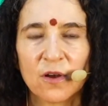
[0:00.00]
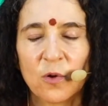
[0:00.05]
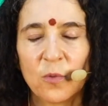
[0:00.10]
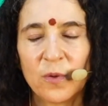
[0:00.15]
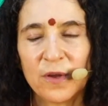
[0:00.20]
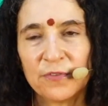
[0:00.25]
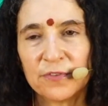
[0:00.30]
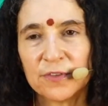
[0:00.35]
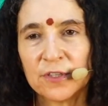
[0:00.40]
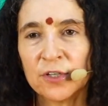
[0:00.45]

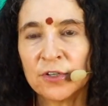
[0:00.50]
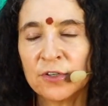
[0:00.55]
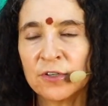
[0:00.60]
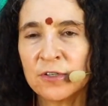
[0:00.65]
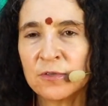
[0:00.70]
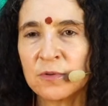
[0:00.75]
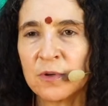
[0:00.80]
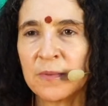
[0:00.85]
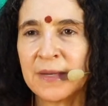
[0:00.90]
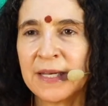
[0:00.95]
We've
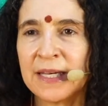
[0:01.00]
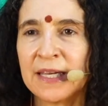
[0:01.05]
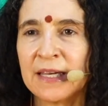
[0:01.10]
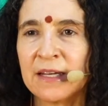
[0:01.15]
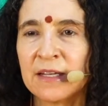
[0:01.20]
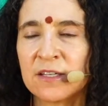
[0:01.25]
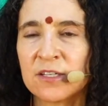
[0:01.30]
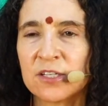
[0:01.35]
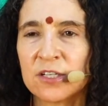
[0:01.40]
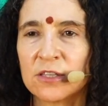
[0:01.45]
learned what we
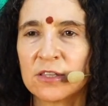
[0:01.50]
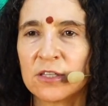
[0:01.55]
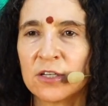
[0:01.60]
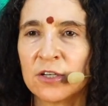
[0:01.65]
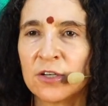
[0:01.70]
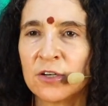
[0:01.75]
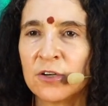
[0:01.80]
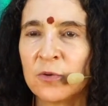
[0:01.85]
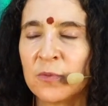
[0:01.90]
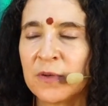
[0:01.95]
needed to
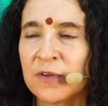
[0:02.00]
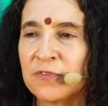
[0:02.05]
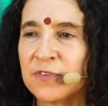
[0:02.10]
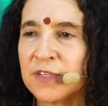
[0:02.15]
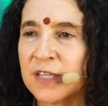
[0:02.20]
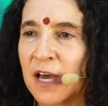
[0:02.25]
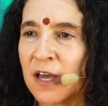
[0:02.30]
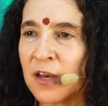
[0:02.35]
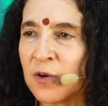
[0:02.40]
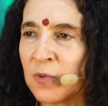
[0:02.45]
learn, we've
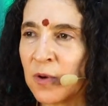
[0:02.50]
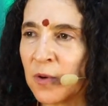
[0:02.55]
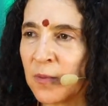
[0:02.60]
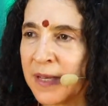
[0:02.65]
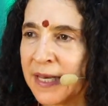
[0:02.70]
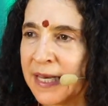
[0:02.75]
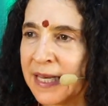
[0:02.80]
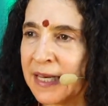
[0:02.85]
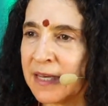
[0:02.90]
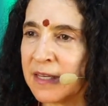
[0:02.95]
done what
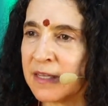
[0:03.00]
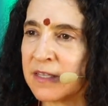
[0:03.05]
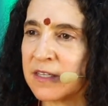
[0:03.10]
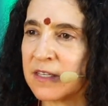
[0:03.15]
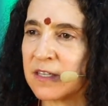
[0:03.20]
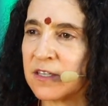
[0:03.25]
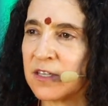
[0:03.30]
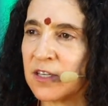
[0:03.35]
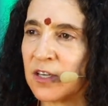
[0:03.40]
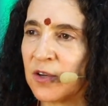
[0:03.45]
we needed
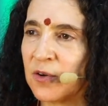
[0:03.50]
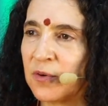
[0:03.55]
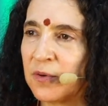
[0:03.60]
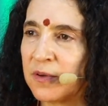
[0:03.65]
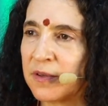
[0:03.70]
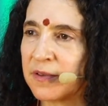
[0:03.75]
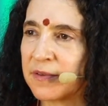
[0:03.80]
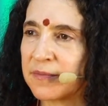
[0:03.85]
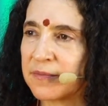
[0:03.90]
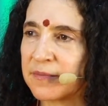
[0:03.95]
to
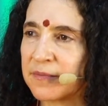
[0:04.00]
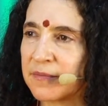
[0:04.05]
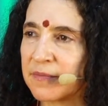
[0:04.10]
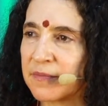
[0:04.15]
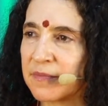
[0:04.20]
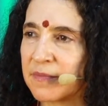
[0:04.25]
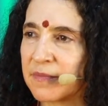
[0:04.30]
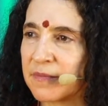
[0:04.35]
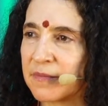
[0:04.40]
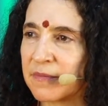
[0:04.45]
do,
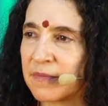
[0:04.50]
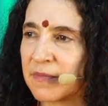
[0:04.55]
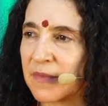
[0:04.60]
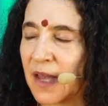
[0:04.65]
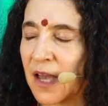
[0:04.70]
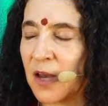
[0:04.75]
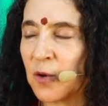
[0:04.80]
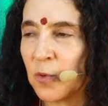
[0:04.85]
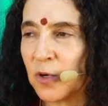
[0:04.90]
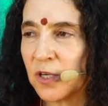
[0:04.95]

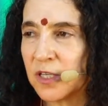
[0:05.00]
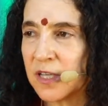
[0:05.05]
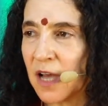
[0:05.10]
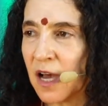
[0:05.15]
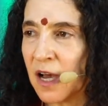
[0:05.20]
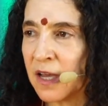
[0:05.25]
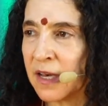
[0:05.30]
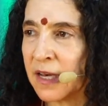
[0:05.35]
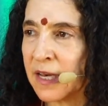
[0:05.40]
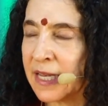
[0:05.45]
and we're
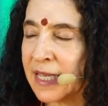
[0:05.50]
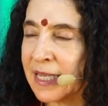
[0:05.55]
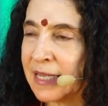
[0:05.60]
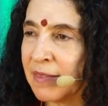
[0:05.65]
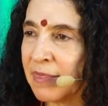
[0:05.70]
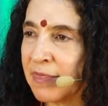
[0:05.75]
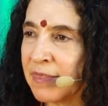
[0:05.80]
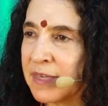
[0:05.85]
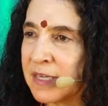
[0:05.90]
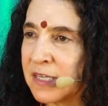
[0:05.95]
done
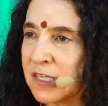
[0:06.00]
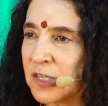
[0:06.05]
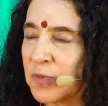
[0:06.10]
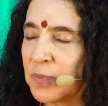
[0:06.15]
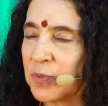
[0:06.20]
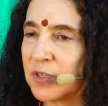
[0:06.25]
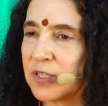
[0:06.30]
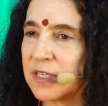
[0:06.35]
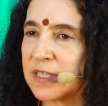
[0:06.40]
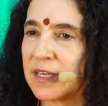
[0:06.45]
in this
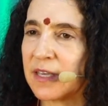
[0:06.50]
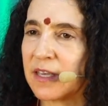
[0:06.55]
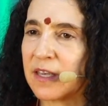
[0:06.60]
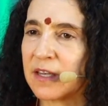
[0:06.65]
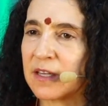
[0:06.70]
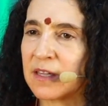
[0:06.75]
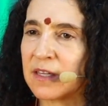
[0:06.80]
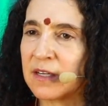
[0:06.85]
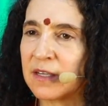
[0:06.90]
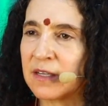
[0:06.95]

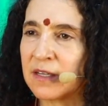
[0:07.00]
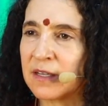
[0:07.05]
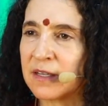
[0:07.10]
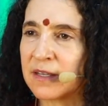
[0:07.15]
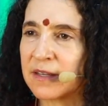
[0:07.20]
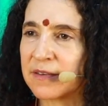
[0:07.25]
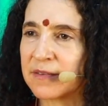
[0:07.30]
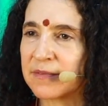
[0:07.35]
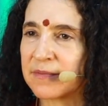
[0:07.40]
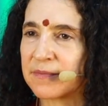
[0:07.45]
particular
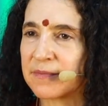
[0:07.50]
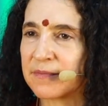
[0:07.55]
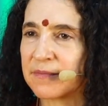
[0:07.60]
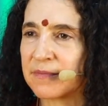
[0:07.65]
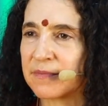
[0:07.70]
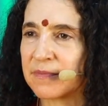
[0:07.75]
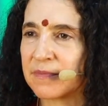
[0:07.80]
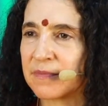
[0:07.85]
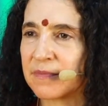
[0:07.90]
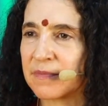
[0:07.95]

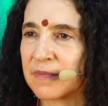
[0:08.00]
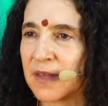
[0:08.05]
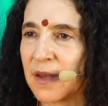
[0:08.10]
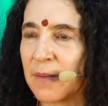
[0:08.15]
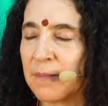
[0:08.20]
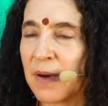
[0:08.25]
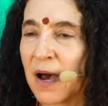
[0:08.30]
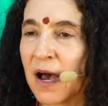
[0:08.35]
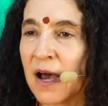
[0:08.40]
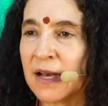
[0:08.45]

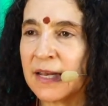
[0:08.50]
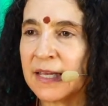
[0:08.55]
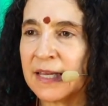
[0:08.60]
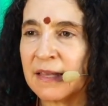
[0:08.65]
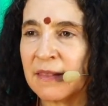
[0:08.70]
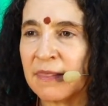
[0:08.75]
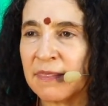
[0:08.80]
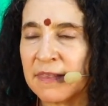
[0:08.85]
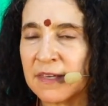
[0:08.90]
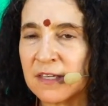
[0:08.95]
body,
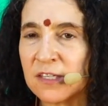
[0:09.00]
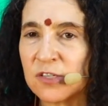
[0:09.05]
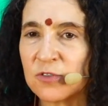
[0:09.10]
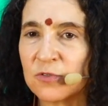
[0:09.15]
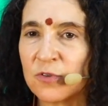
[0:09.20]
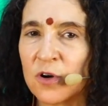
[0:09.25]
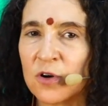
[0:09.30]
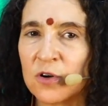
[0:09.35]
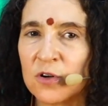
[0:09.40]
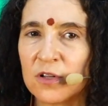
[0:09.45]
in this
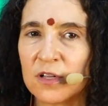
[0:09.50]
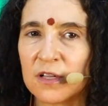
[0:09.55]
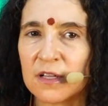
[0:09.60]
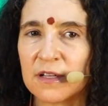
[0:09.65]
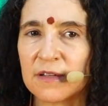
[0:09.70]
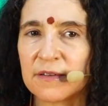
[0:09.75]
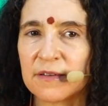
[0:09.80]
role.